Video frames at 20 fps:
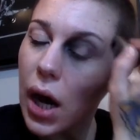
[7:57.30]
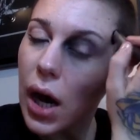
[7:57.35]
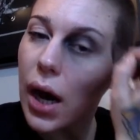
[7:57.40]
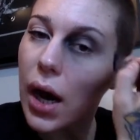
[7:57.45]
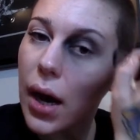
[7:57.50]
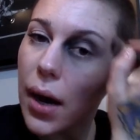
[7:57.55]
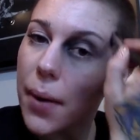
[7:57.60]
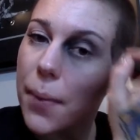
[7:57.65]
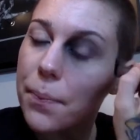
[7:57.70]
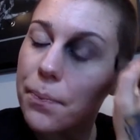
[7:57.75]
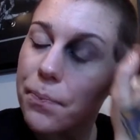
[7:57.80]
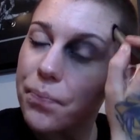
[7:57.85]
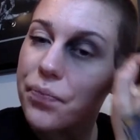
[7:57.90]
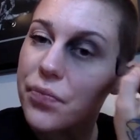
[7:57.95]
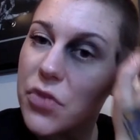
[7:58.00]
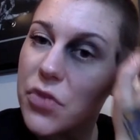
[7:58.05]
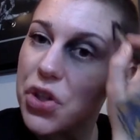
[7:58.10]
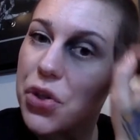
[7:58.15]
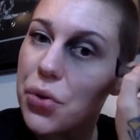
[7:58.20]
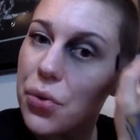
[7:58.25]

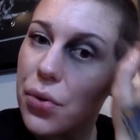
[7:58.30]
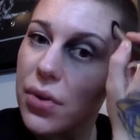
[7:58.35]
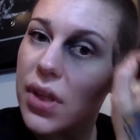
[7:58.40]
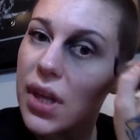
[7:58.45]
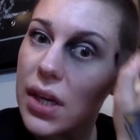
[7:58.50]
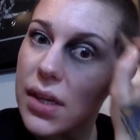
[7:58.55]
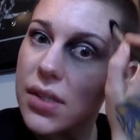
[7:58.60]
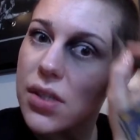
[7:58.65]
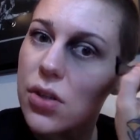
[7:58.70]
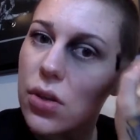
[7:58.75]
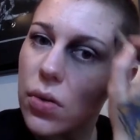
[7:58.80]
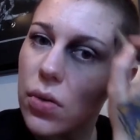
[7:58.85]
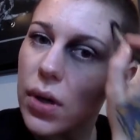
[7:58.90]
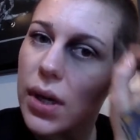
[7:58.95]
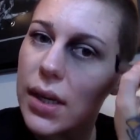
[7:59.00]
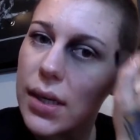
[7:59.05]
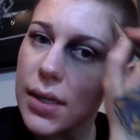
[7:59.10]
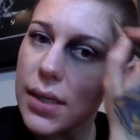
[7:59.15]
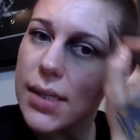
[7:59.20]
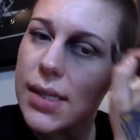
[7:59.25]
2 things you
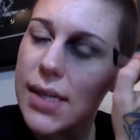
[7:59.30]
can